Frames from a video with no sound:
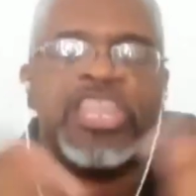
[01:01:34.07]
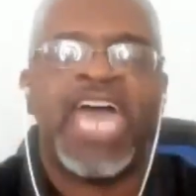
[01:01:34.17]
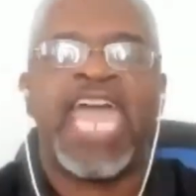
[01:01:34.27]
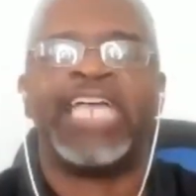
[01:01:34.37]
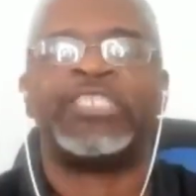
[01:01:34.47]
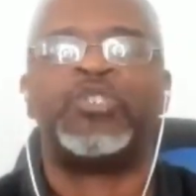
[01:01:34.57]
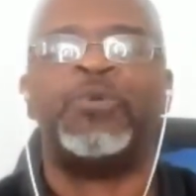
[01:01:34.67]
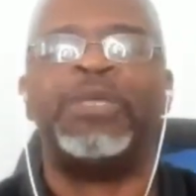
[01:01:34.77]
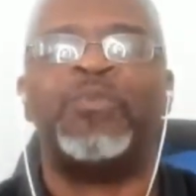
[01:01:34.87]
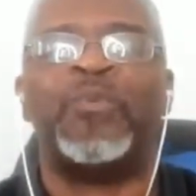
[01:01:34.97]
That has
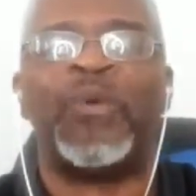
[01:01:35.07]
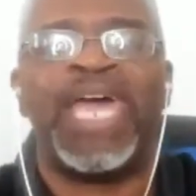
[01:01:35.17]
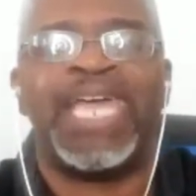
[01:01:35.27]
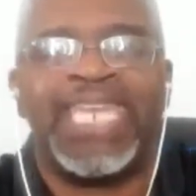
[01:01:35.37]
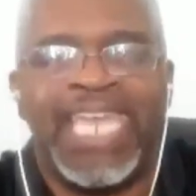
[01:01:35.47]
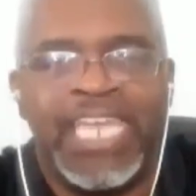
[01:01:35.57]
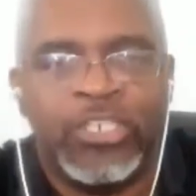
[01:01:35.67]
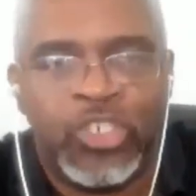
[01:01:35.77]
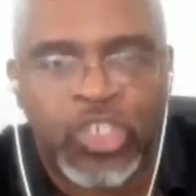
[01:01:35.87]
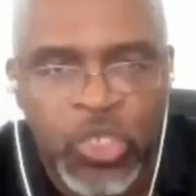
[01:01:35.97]
to be read
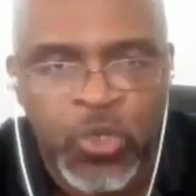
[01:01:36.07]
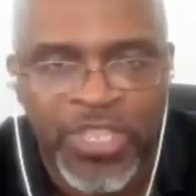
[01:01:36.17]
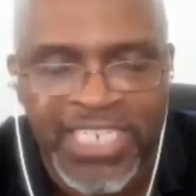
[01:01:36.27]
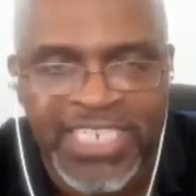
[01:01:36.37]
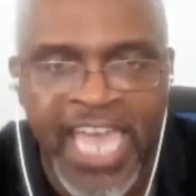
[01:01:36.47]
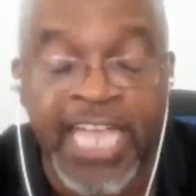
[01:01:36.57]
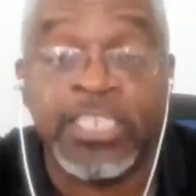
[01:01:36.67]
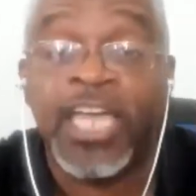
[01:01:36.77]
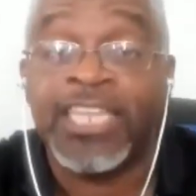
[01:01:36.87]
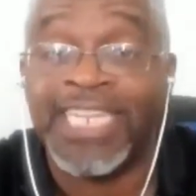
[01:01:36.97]
into the
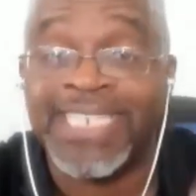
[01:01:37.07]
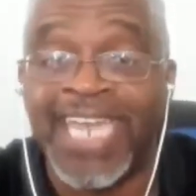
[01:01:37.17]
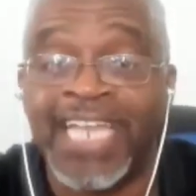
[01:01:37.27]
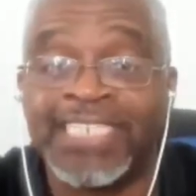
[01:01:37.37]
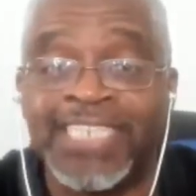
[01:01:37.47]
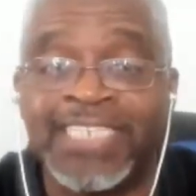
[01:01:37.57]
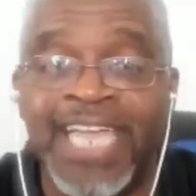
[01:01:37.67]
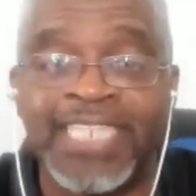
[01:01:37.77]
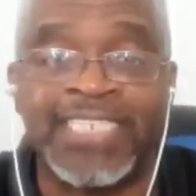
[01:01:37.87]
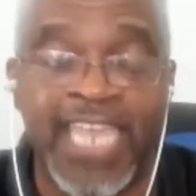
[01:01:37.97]
text. The text does
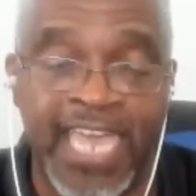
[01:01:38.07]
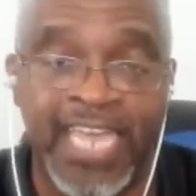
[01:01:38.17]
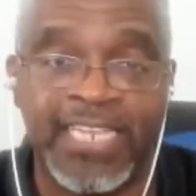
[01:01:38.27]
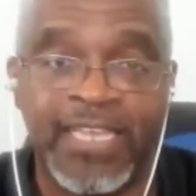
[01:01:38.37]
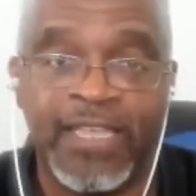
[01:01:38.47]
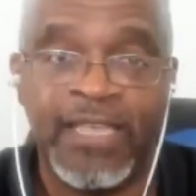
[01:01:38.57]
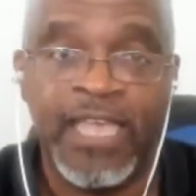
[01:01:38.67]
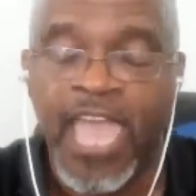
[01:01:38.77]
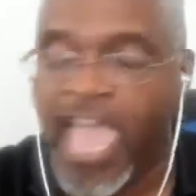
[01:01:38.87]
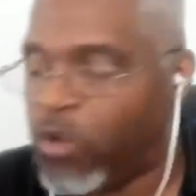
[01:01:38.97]
not say it.
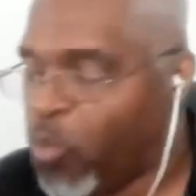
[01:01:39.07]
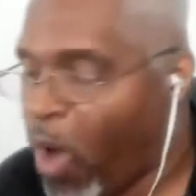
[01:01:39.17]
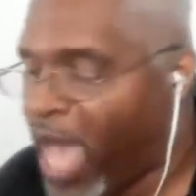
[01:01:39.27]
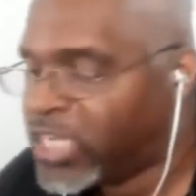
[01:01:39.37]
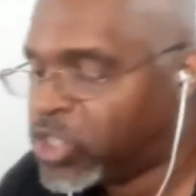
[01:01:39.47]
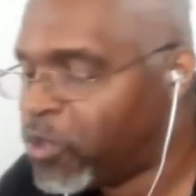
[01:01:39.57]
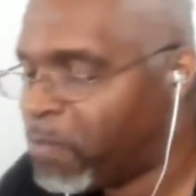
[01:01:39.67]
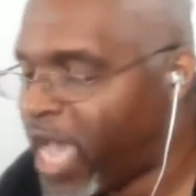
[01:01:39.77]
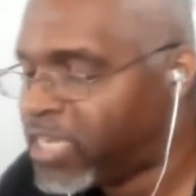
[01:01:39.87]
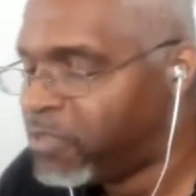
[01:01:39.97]
And why do
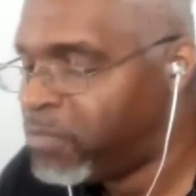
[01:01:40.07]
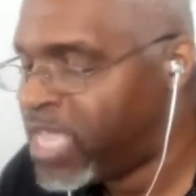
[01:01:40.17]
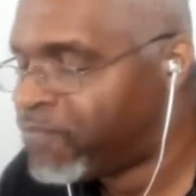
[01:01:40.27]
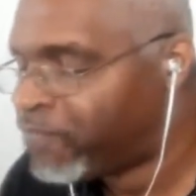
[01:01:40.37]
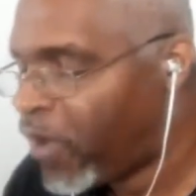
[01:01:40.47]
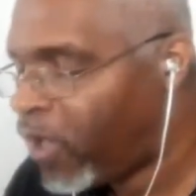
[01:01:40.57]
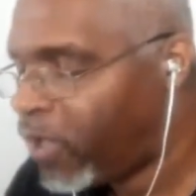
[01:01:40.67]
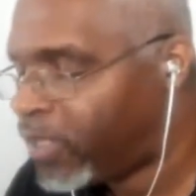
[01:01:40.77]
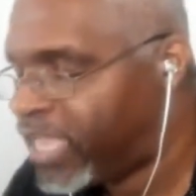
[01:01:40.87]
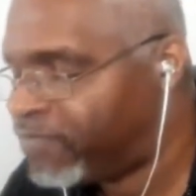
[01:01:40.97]
the mighty men
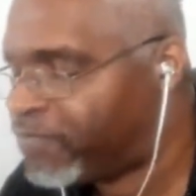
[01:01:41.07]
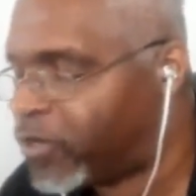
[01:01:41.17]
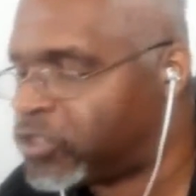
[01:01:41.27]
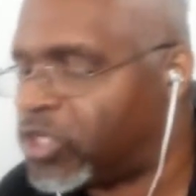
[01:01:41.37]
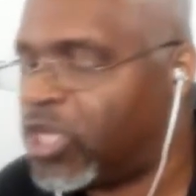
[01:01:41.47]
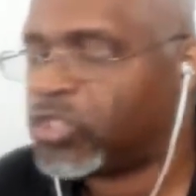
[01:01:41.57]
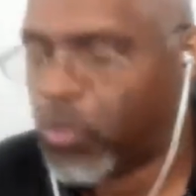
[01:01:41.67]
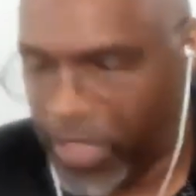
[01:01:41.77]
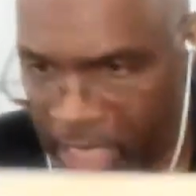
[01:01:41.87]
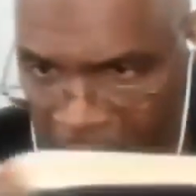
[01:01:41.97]
fall in verse
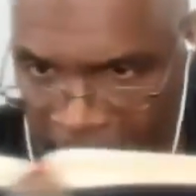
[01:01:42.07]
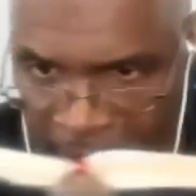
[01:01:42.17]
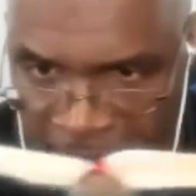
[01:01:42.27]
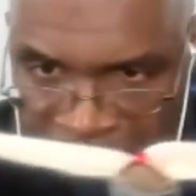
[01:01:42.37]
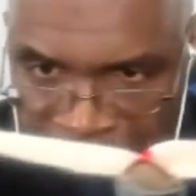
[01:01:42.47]
25